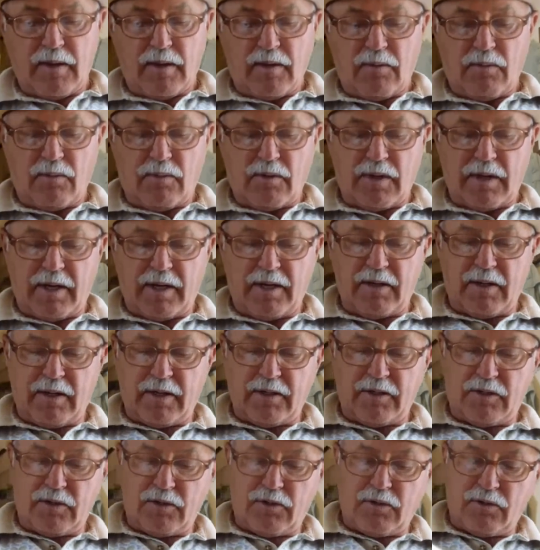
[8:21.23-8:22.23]
I like to
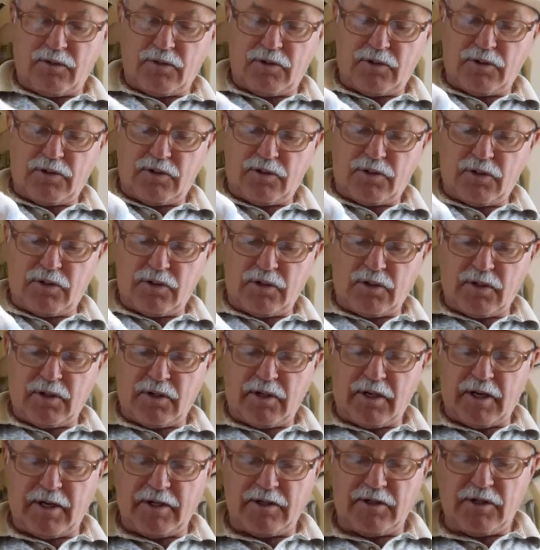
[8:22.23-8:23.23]
do is
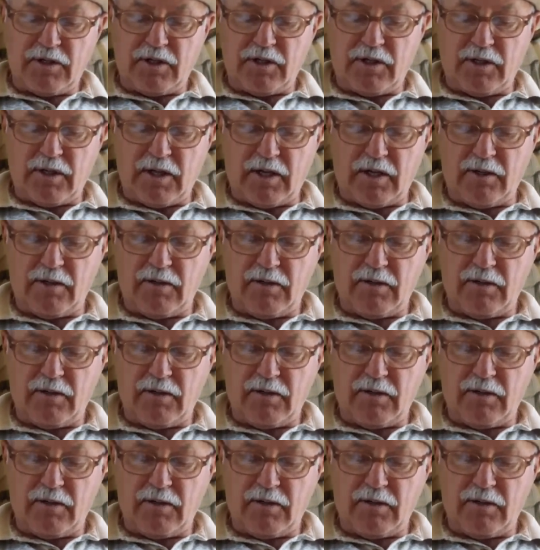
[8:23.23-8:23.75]
catch it, and then